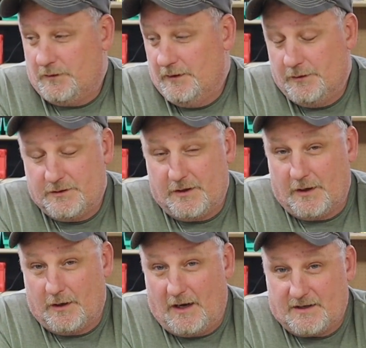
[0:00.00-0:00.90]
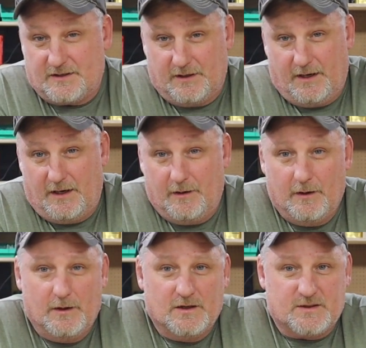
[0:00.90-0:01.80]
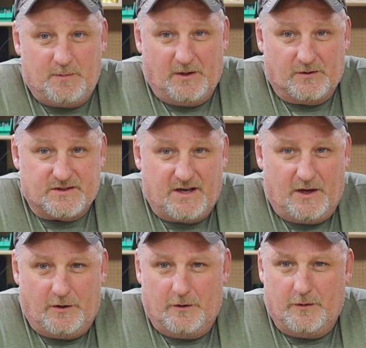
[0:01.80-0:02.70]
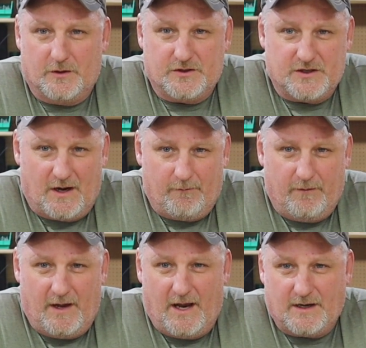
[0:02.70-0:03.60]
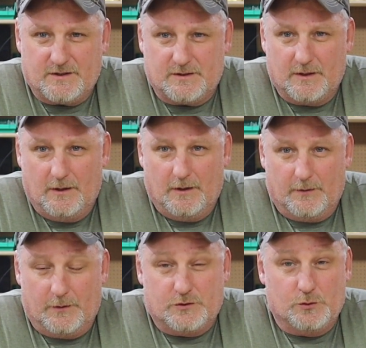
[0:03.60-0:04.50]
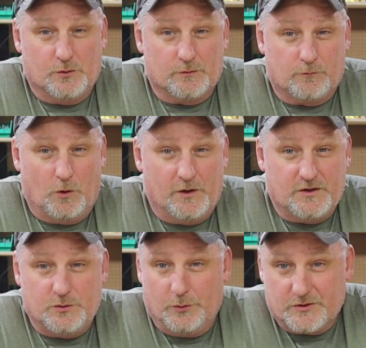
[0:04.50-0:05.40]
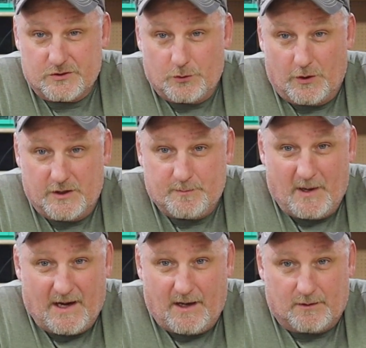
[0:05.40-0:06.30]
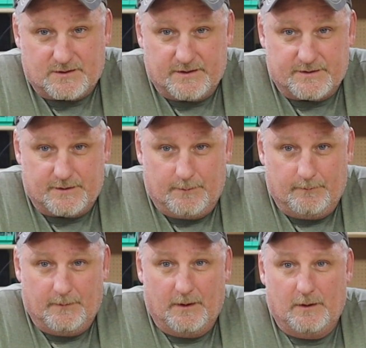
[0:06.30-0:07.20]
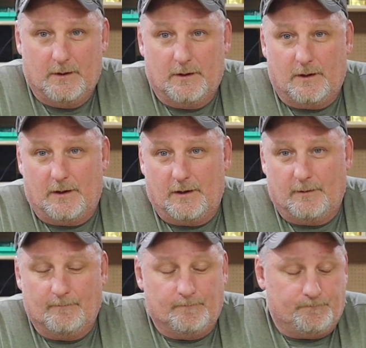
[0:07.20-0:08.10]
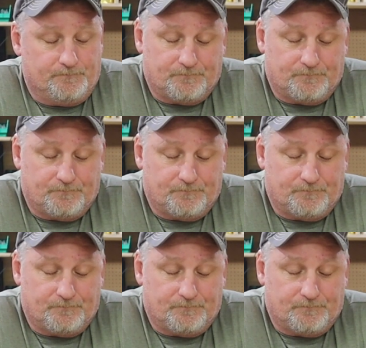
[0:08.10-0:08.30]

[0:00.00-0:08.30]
Use their oscillating spindle sander, their shop vacs, their rolling tool storage pack out system, and